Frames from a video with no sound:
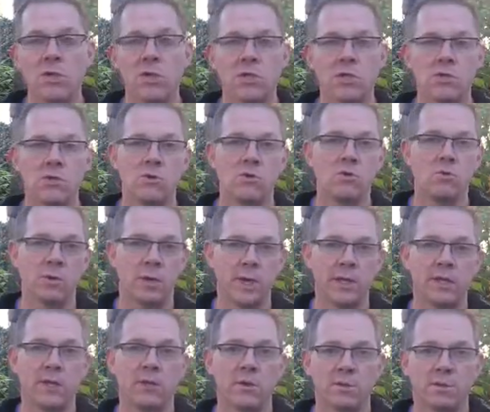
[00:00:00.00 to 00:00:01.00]
in you
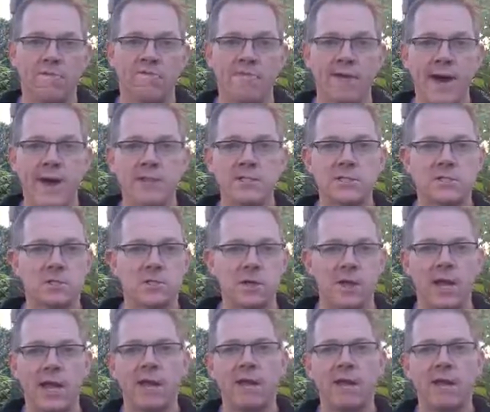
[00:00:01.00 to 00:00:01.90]
running a little bit faster